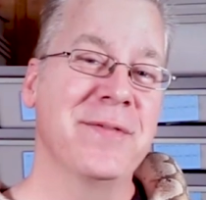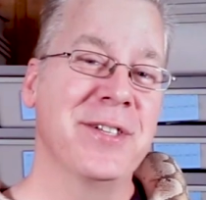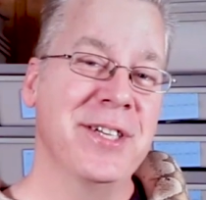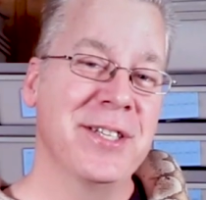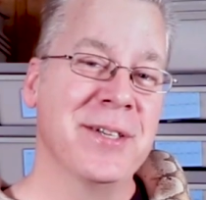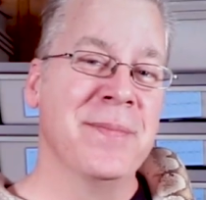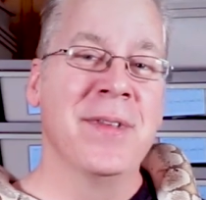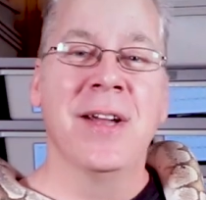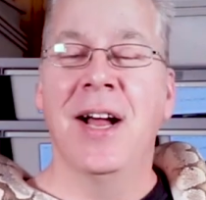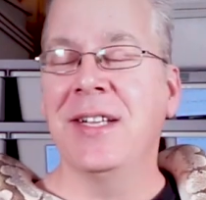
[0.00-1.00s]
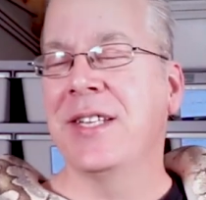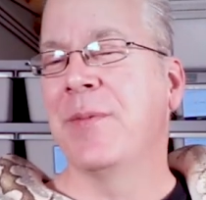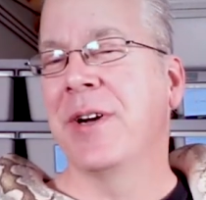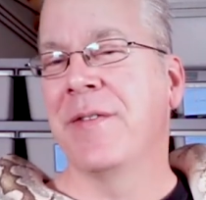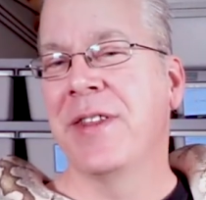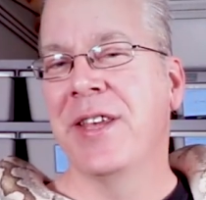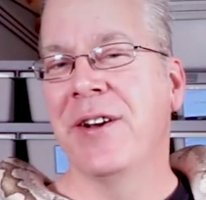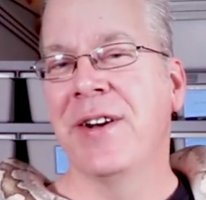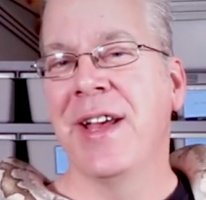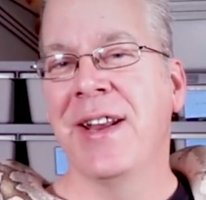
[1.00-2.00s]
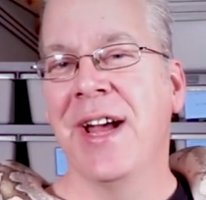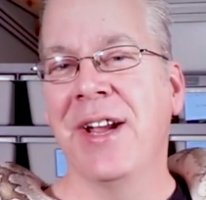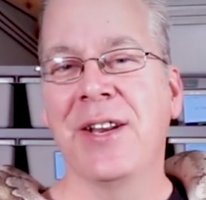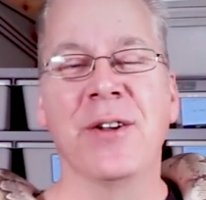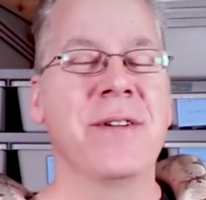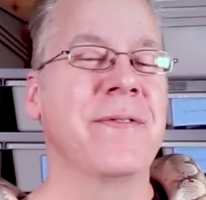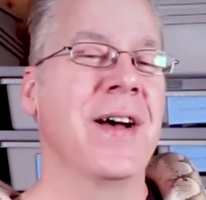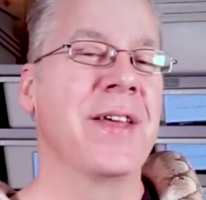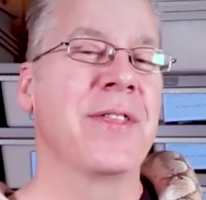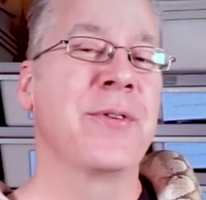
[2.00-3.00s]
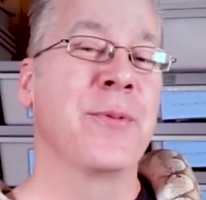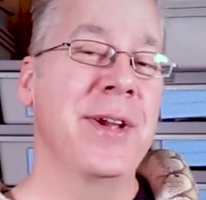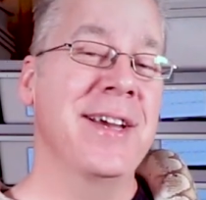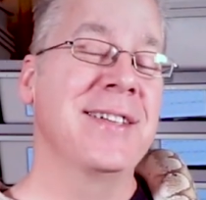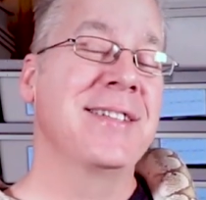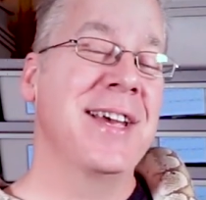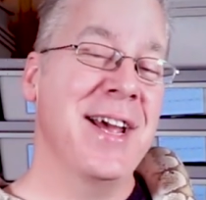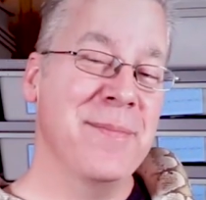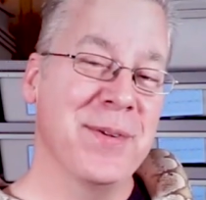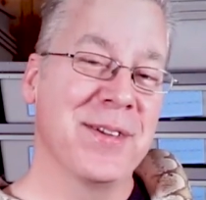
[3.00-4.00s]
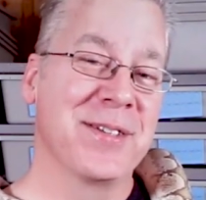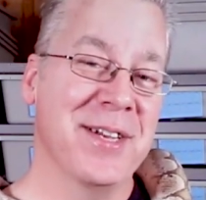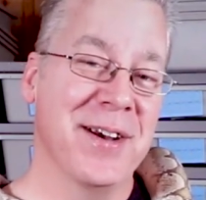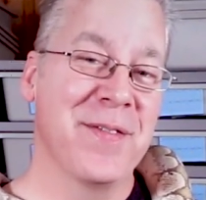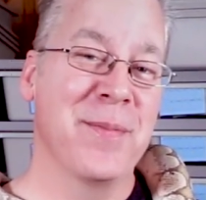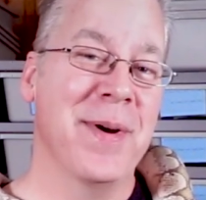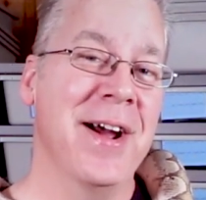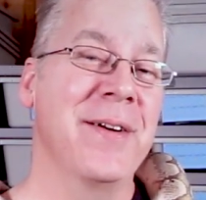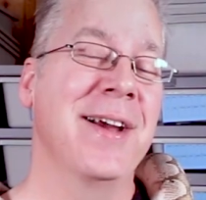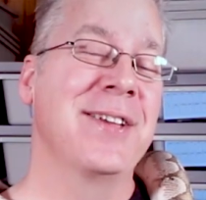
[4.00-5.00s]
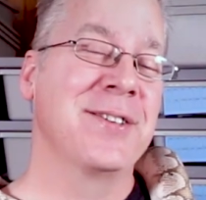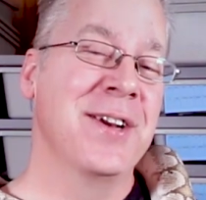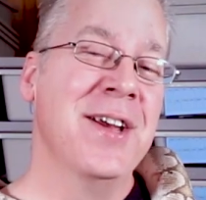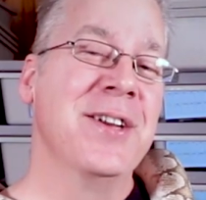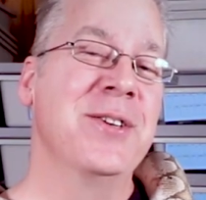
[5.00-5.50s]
of genes. I actually went over to the internet and I could only find three examples of the Biohazard.